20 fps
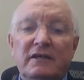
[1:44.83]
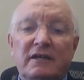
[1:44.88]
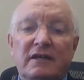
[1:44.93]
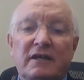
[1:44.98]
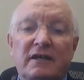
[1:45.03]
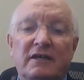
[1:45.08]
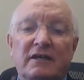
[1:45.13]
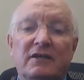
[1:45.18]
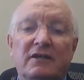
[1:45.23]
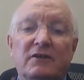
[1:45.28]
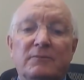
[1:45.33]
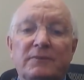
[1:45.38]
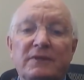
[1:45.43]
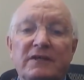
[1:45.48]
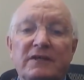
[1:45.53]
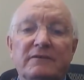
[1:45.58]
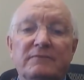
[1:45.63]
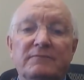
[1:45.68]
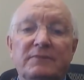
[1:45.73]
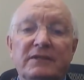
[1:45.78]
And they're
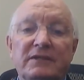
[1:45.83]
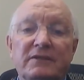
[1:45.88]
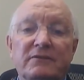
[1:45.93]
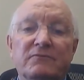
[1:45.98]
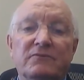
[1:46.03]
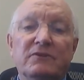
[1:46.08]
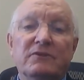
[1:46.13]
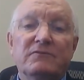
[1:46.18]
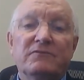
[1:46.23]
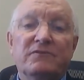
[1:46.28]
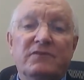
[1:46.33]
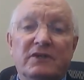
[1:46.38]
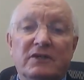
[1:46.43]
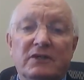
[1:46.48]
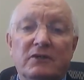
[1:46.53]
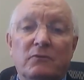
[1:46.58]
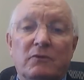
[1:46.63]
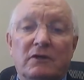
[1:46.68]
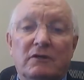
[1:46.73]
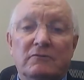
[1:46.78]
being
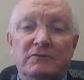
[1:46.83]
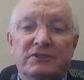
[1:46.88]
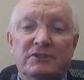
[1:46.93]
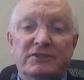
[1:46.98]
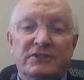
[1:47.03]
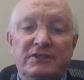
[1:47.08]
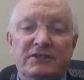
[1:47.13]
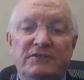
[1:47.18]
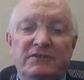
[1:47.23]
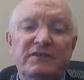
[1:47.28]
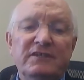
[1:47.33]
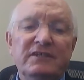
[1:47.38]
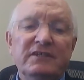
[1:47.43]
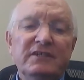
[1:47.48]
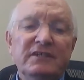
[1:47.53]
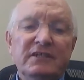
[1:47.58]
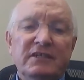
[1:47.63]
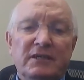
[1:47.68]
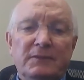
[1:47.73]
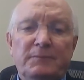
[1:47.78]
very well received.
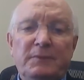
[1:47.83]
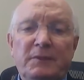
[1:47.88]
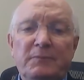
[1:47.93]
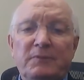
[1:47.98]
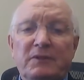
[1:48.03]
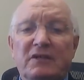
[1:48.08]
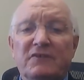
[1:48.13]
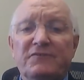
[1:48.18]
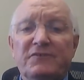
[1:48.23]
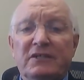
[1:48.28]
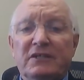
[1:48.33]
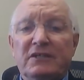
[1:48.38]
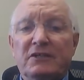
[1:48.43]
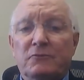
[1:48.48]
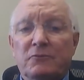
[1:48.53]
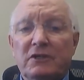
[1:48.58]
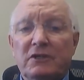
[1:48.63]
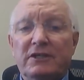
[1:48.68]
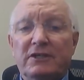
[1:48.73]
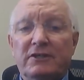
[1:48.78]
And people are feeling
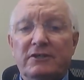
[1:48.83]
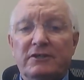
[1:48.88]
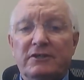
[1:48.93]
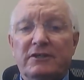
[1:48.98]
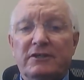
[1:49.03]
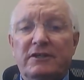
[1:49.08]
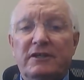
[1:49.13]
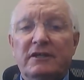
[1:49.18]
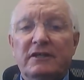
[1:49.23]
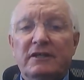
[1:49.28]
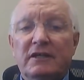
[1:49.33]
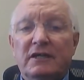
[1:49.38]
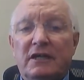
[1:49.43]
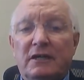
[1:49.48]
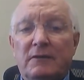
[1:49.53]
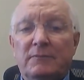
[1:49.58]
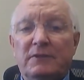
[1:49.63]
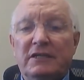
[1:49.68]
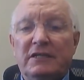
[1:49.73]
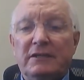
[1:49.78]
really good of
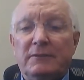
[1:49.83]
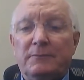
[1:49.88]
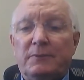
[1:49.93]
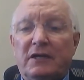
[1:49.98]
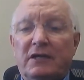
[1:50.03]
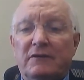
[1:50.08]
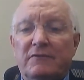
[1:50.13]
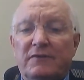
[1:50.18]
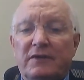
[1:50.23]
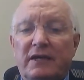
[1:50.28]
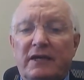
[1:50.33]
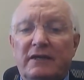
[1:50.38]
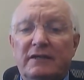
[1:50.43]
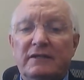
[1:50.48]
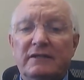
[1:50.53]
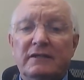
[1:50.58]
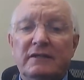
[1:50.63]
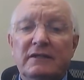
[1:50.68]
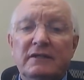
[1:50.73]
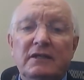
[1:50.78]
being a part of that.
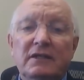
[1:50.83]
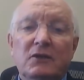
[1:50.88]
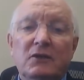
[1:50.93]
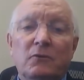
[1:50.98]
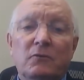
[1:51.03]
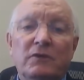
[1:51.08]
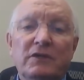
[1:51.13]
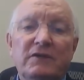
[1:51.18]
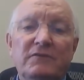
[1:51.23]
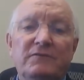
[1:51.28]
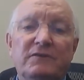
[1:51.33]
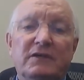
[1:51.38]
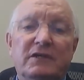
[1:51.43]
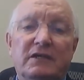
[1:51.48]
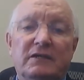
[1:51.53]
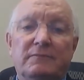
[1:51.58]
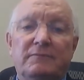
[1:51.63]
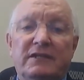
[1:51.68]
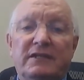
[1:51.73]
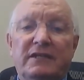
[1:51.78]
We've
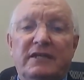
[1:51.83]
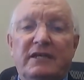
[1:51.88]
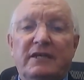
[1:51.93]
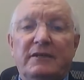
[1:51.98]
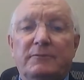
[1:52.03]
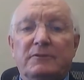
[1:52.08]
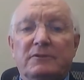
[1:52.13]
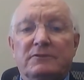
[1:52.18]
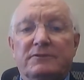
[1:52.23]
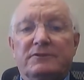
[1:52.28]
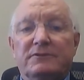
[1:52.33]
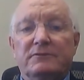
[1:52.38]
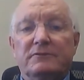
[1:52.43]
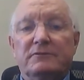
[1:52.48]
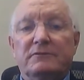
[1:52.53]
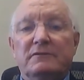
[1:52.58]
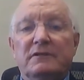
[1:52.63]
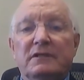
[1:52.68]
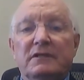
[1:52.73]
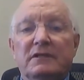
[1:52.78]
been able
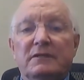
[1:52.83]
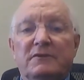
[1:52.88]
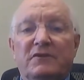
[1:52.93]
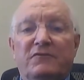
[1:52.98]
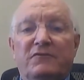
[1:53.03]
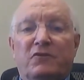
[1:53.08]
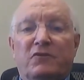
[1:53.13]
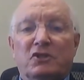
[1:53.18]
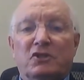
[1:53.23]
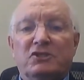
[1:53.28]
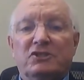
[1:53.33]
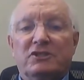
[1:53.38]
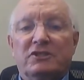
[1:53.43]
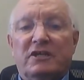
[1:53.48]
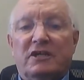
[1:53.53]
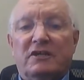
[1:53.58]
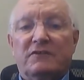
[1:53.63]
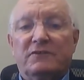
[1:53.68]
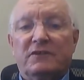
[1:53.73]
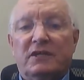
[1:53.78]
to be fortunate
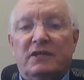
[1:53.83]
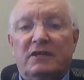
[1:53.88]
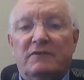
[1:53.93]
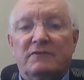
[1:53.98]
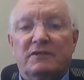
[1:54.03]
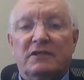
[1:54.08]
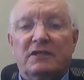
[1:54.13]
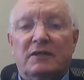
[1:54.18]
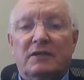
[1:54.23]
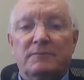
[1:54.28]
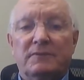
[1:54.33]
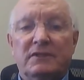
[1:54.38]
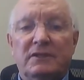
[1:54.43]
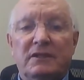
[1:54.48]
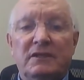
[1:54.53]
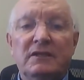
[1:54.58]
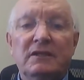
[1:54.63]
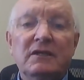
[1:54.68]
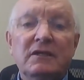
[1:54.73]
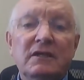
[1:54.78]
enough to have a
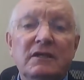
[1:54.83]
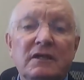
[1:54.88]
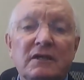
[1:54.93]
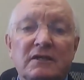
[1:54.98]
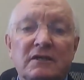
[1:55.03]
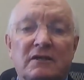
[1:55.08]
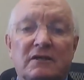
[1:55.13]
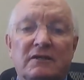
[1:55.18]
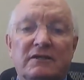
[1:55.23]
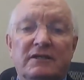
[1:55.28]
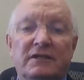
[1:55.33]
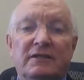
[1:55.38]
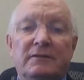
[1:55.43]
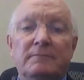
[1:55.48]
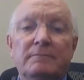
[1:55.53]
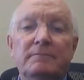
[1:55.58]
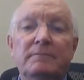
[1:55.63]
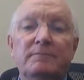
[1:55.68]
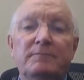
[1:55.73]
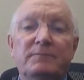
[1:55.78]
company called
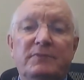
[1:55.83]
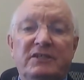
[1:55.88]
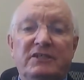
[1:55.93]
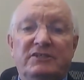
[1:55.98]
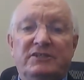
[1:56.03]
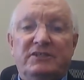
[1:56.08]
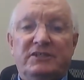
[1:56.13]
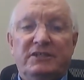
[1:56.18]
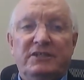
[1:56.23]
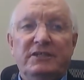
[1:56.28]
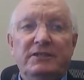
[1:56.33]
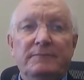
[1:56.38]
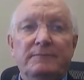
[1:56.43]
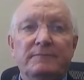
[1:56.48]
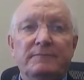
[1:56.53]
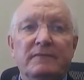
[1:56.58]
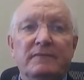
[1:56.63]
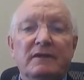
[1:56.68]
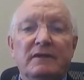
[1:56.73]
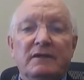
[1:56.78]
MPC
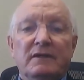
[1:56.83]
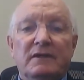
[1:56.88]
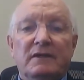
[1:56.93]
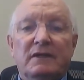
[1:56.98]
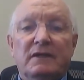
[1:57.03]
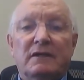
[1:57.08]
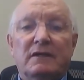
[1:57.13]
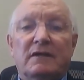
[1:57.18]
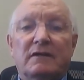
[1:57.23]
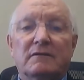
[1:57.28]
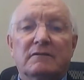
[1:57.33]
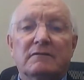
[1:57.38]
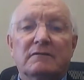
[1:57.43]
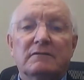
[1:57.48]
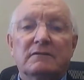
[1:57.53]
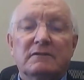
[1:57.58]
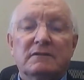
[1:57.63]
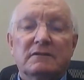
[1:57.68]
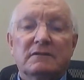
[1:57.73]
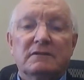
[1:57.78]
in our
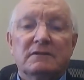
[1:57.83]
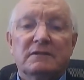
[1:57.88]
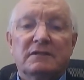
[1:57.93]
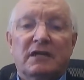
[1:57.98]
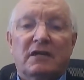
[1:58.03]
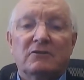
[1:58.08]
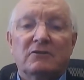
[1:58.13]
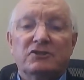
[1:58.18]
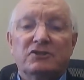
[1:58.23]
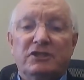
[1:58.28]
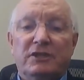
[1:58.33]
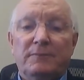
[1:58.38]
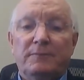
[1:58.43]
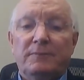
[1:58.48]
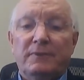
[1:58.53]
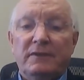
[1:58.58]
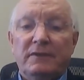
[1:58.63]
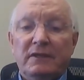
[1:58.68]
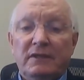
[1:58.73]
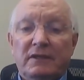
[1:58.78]

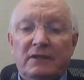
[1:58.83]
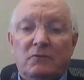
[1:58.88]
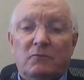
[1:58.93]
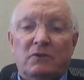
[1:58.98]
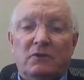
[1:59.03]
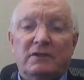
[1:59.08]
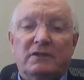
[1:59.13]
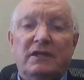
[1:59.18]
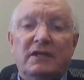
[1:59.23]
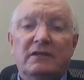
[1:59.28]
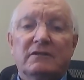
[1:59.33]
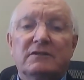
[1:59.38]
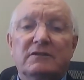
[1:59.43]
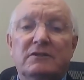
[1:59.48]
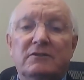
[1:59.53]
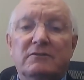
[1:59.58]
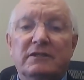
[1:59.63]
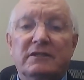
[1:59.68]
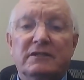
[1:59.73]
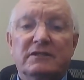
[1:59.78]
township. And what they are
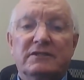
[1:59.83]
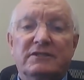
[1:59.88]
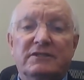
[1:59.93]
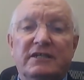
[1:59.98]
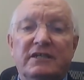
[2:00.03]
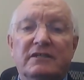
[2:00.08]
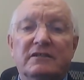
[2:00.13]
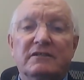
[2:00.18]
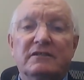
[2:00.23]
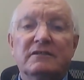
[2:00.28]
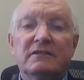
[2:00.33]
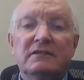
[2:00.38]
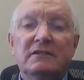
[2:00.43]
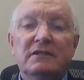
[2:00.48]
doing is they are